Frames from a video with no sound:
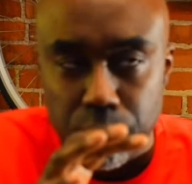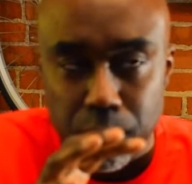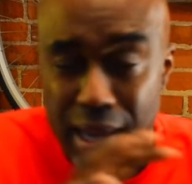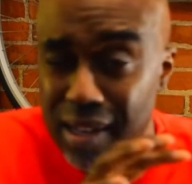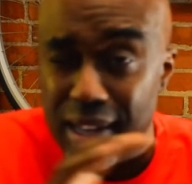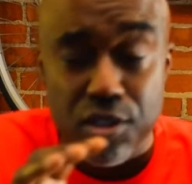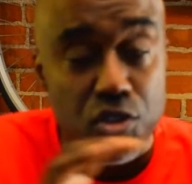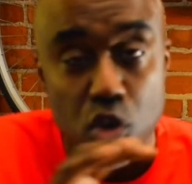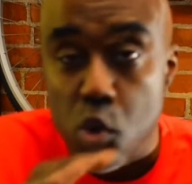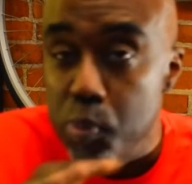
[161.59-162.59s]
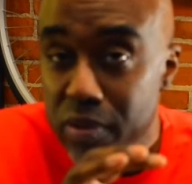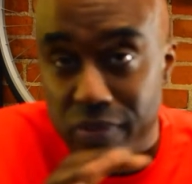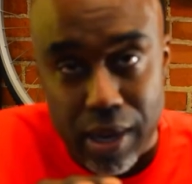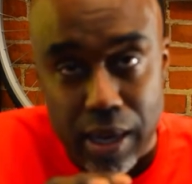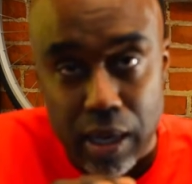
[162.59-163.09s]
kind of like soapy
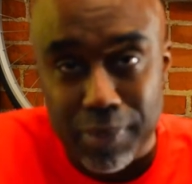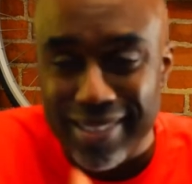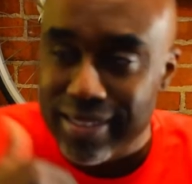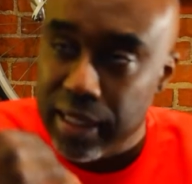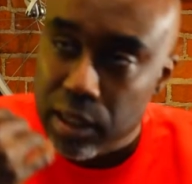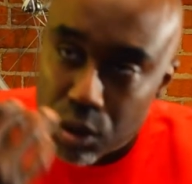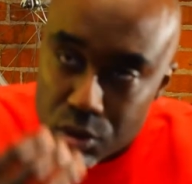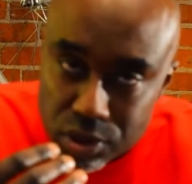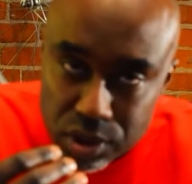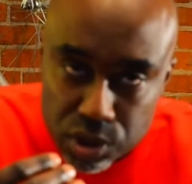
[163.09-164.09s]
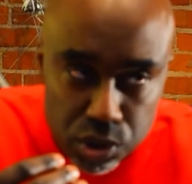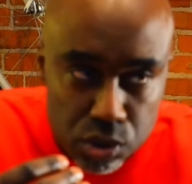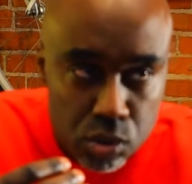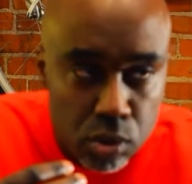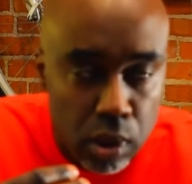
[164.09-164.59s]
vibe, and then goes
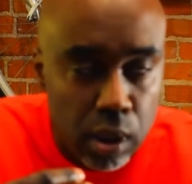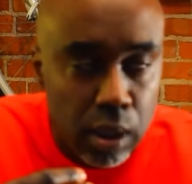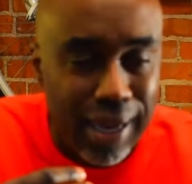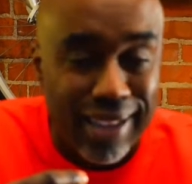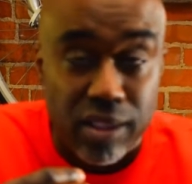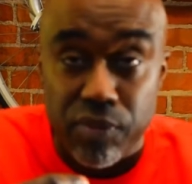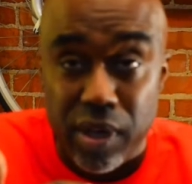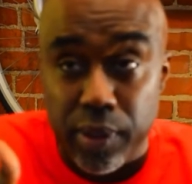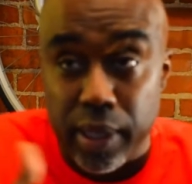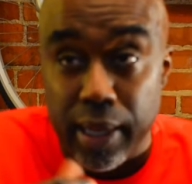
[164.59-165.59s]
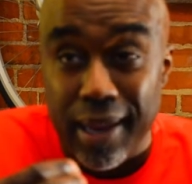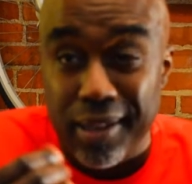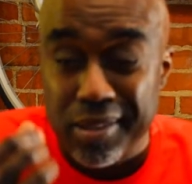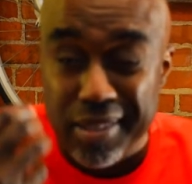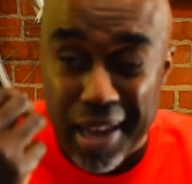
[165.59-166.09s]
into, at the very
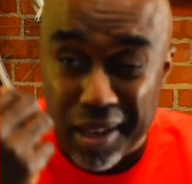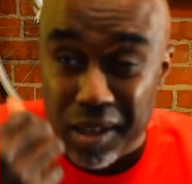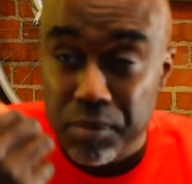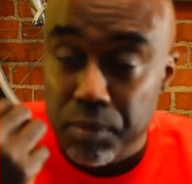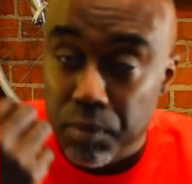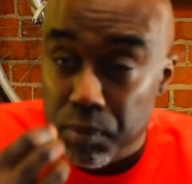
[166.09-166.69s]
end, this kind of